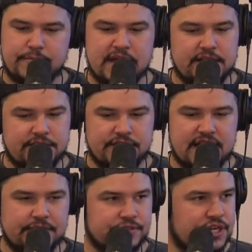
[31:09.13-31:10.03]
petty
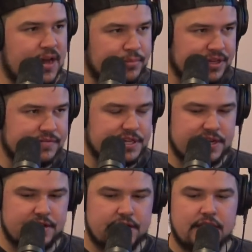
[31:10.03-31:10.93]
theft,
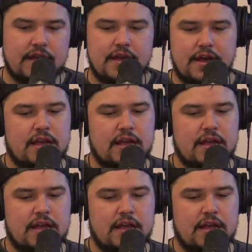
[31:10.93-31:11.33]
shoplifting,